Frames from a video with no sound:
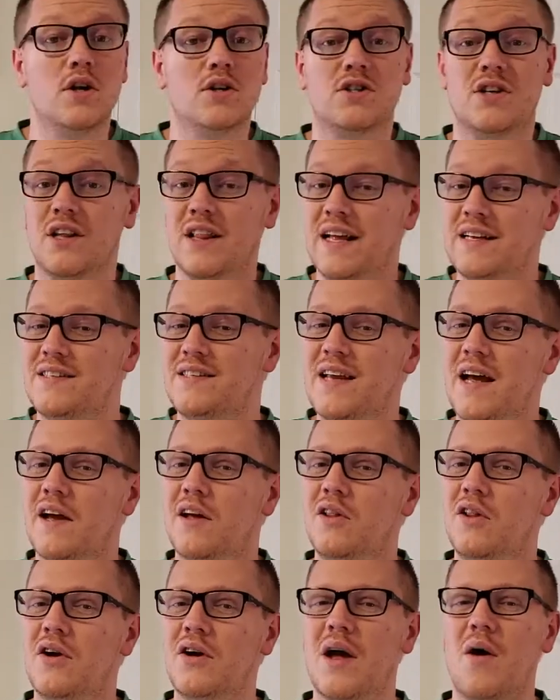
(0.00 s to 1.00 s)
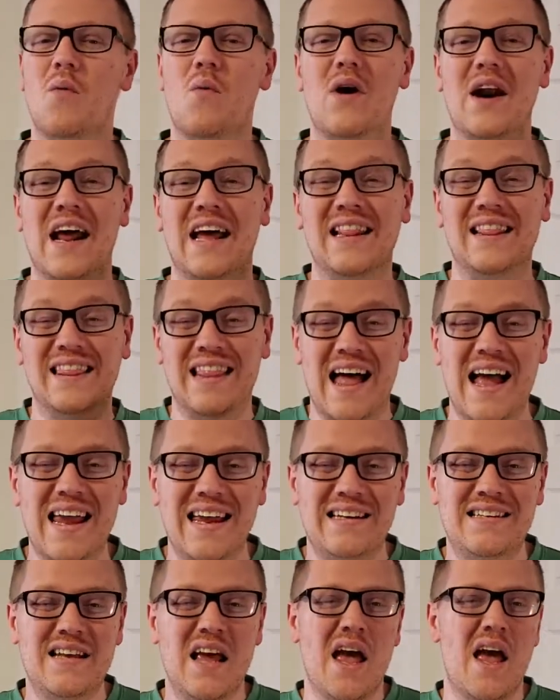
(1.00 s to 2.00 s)
So let's take a look at what I
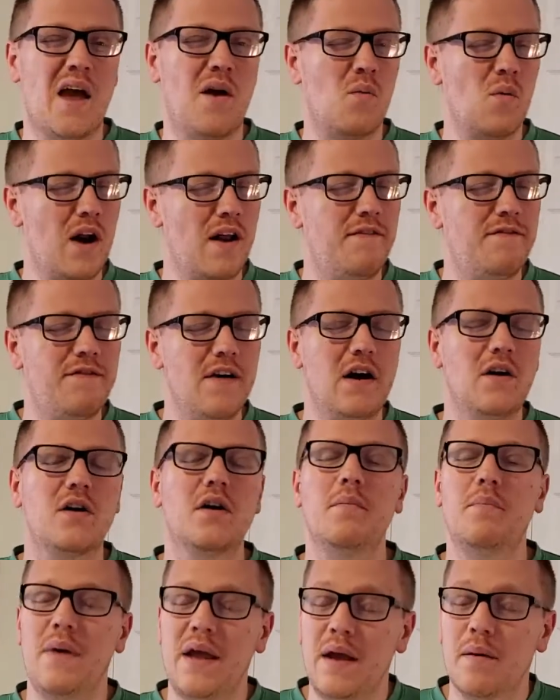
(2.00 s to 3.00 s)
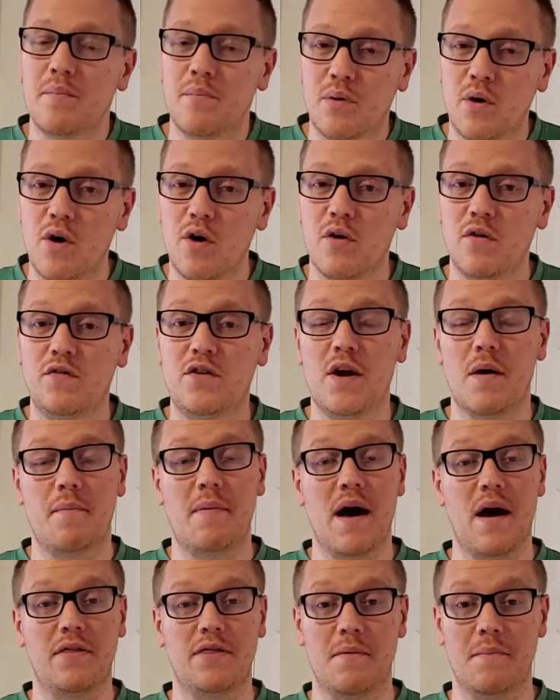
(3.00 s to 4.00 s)
liked and what I felt could be improved
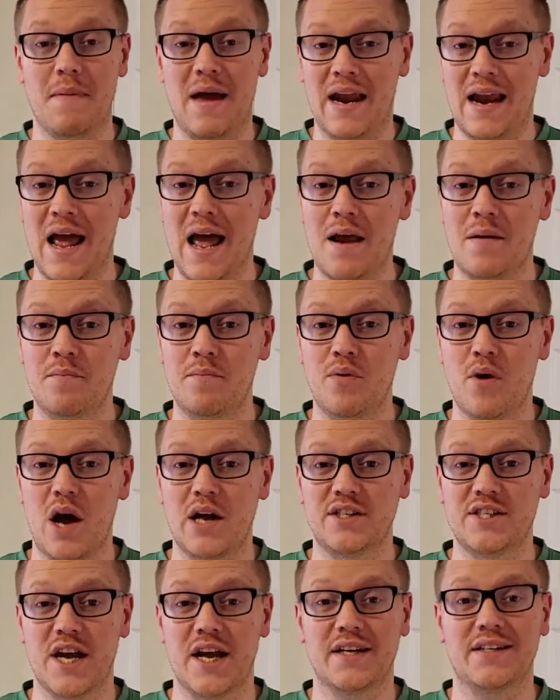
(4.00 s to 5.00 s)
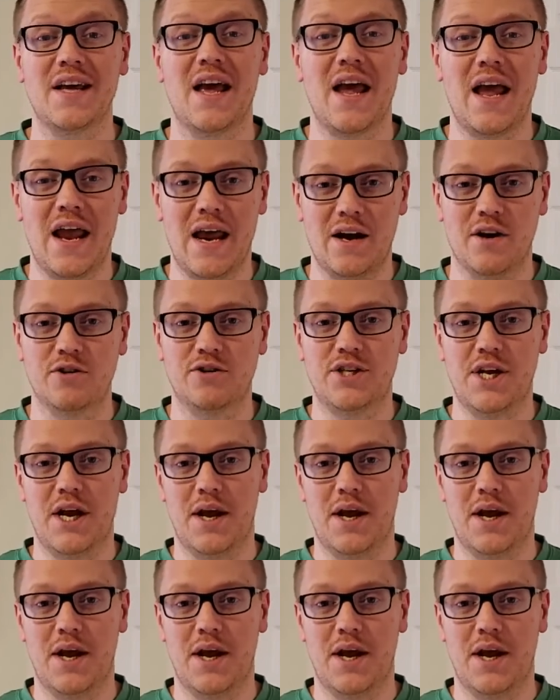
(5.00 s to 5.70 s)
about the Manhattan Project Energy